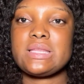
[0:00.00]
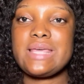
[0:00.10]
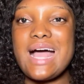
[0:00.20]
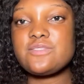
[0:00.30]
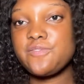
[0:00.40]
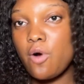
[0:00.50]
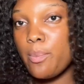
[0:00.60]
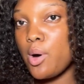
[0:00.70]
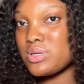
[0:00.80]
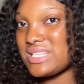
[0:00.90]
they had 4
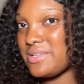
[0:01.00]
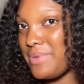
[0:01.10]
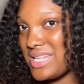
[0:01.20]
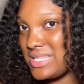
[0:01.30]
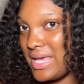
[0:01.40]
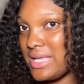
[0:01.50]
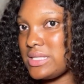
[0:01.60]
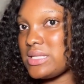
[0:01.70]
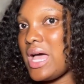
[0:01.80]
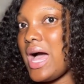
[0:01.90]
balls in the basket
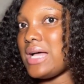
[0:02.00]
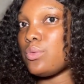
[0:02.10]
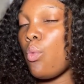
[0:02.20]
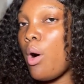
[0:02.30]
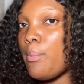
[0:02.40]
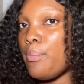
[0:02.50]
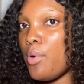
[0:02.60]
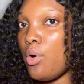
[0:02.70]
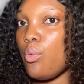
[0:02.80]
and 1 ball.